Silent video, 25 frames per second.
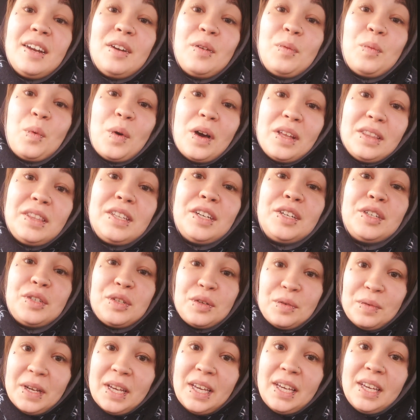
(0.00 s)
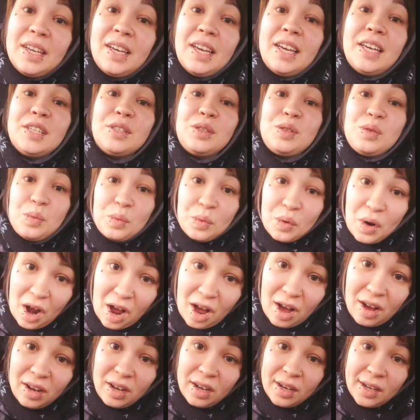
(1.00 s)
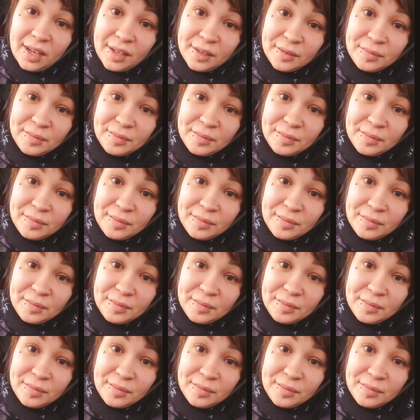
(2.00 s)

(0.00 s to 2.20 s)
what they're doing is wrong.